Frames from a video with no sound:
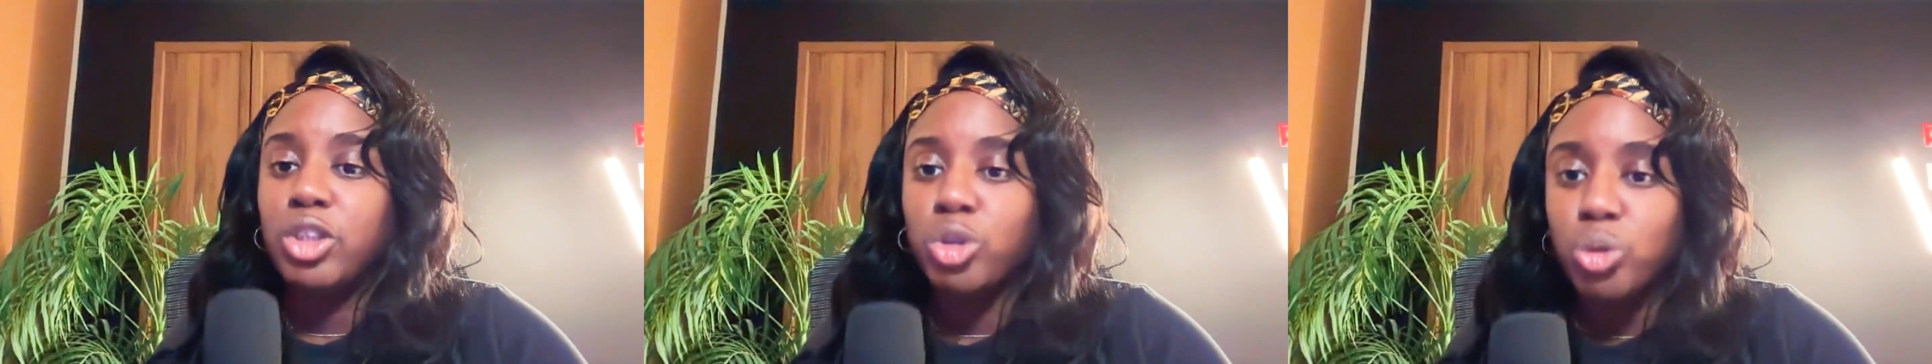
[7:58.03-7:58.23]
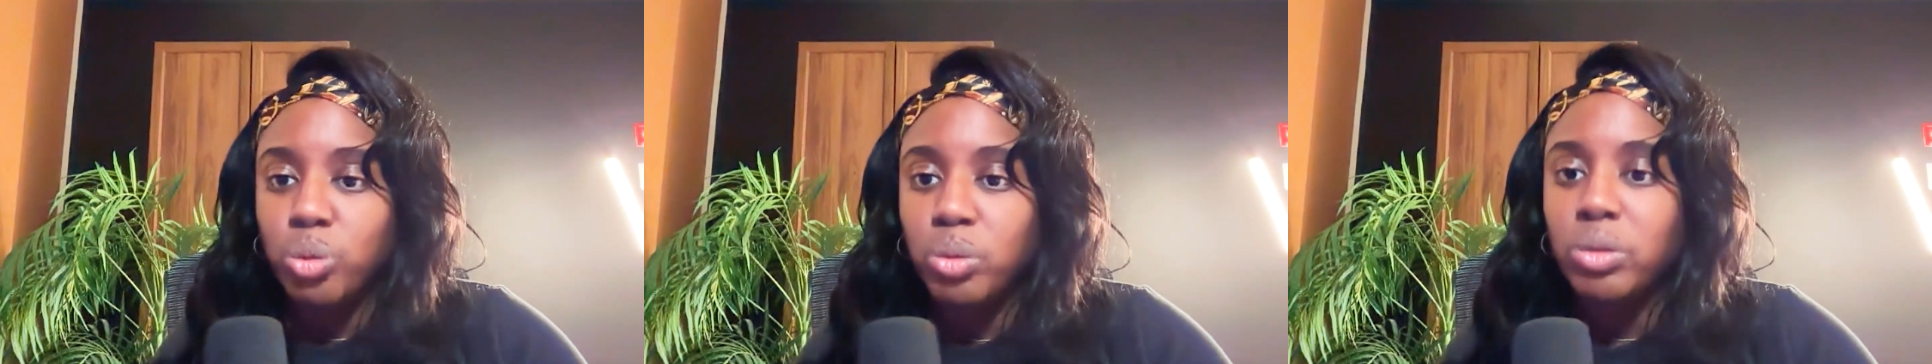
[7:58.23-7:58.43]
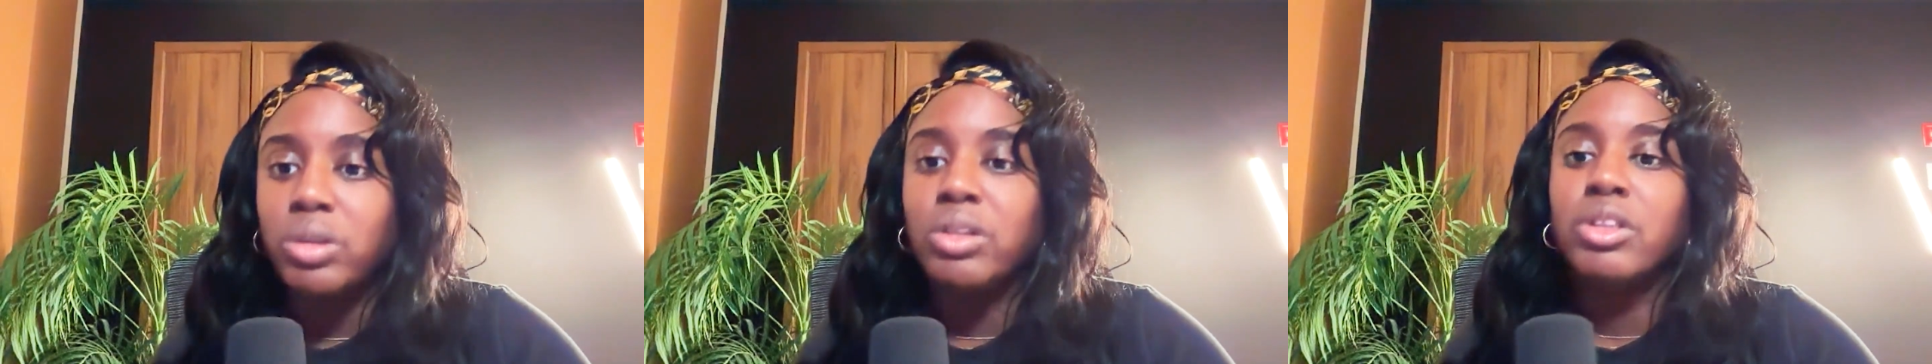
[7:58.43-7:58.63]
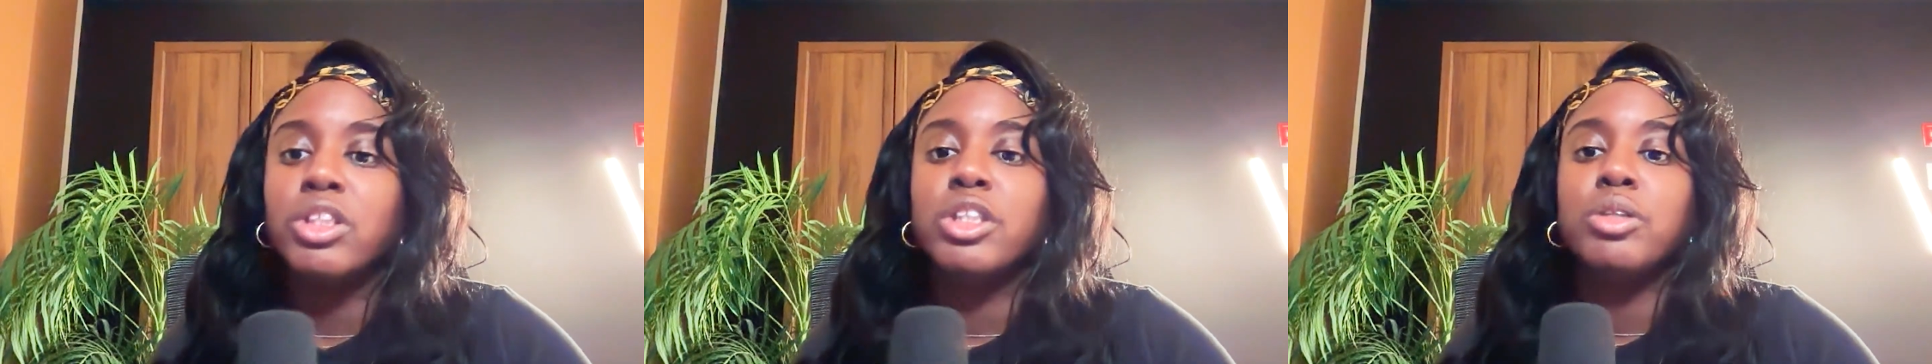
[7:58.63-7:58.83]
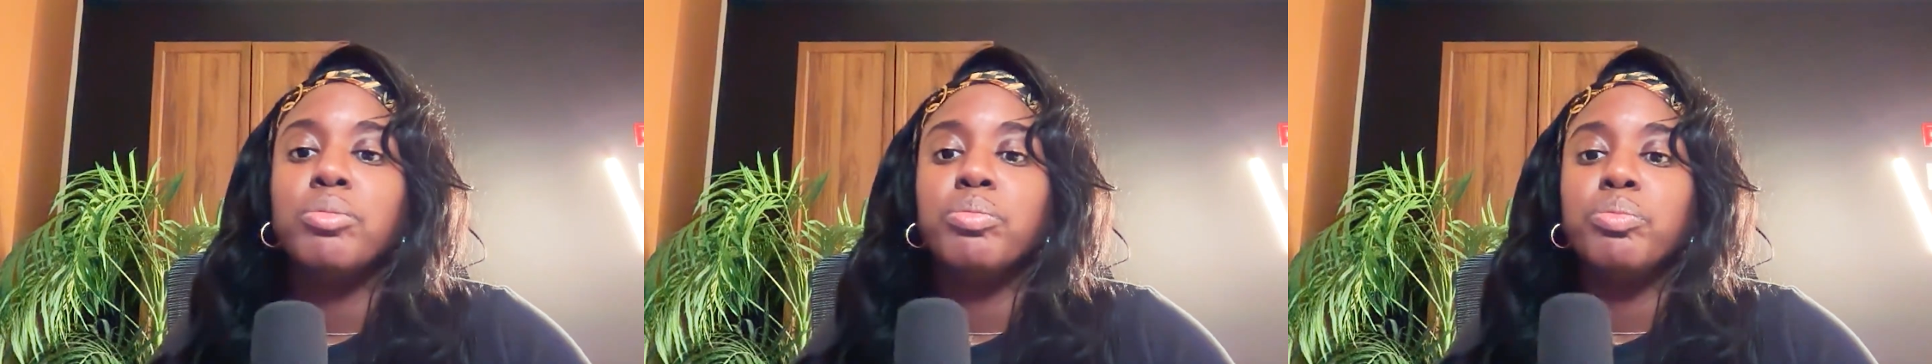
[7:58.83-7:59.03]

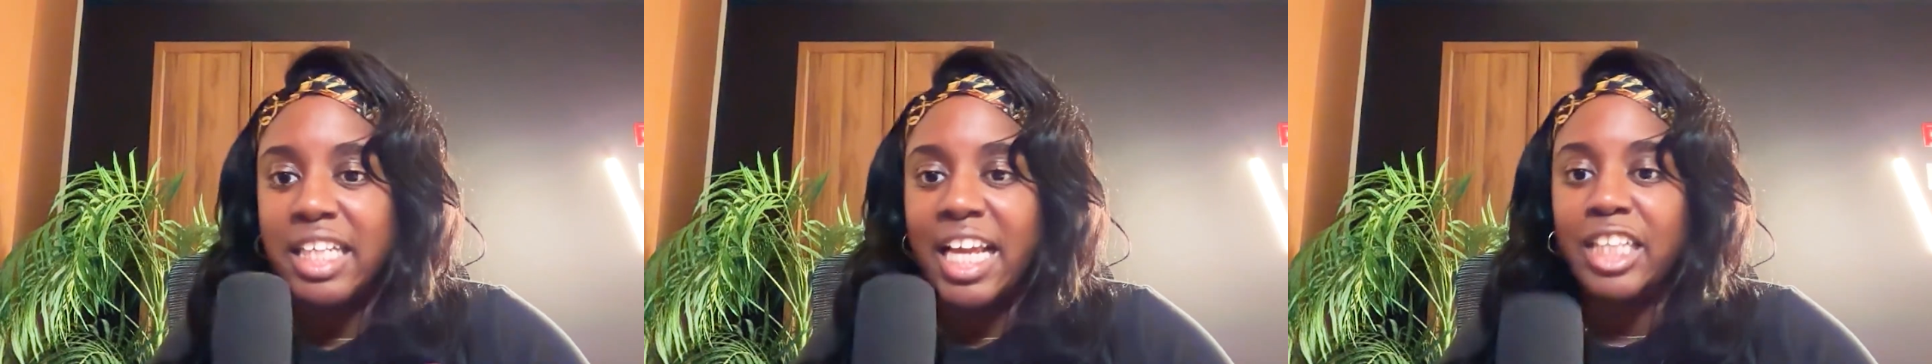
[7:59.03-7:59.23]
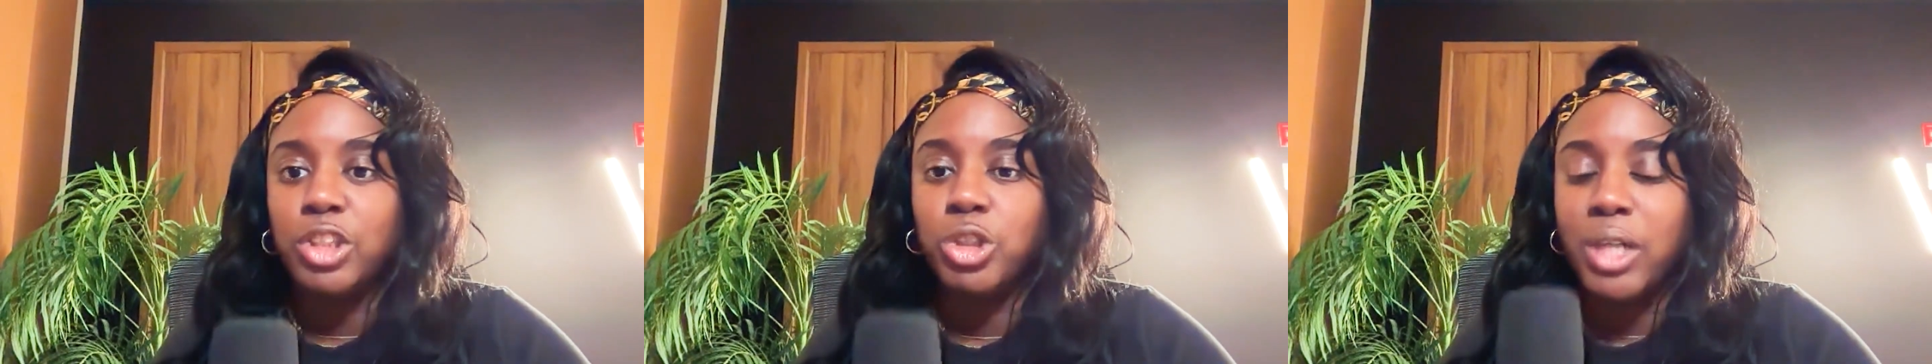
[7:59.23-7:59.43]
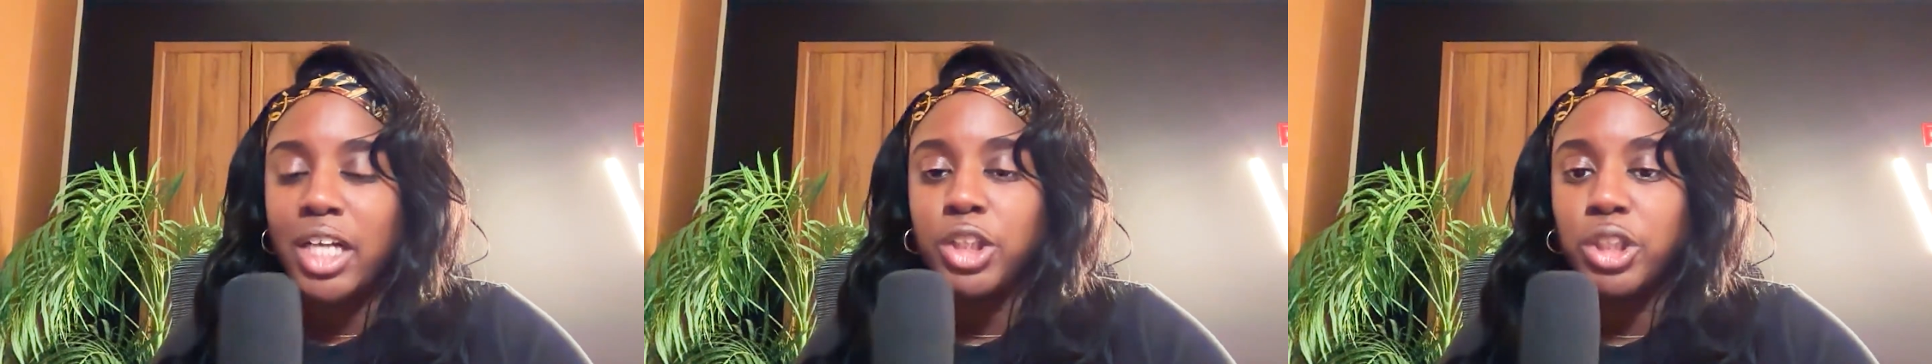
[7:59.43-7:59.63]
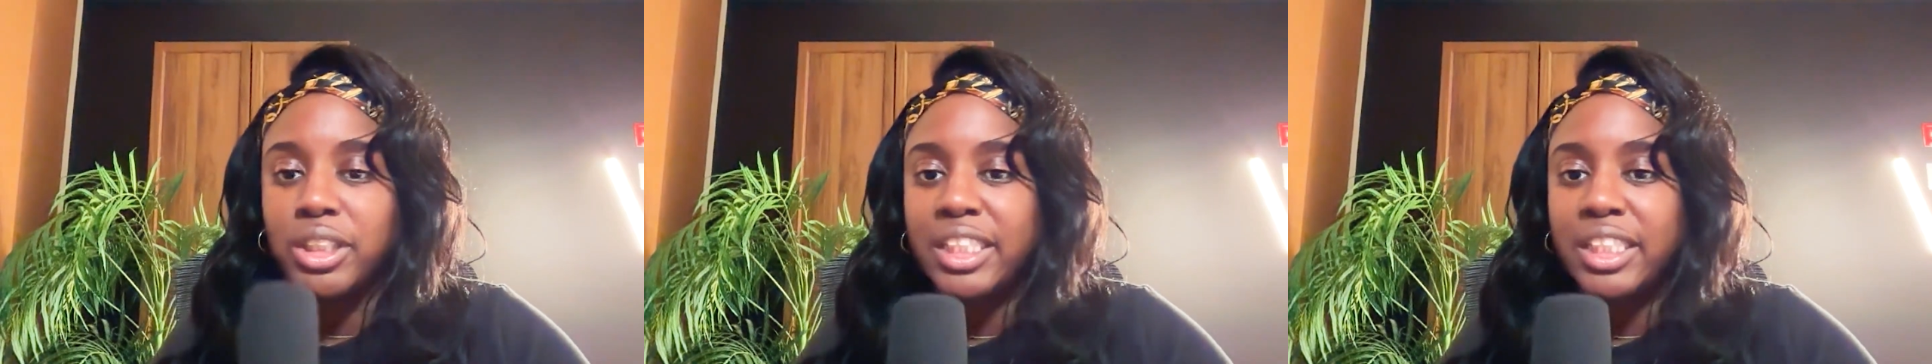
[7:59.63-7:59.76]
tools, extract your